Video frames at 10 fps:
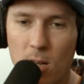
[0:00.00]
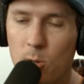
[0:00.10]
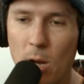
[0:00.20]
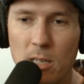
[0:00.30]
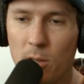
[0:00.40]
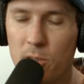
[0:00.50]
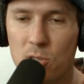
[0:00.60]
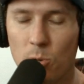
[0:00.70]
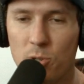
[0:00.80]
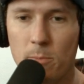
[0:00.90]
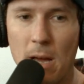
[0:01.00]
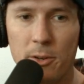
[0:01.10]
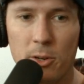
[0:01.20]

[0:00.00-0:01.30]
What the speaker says: Granted, all these soldiers are malnourished.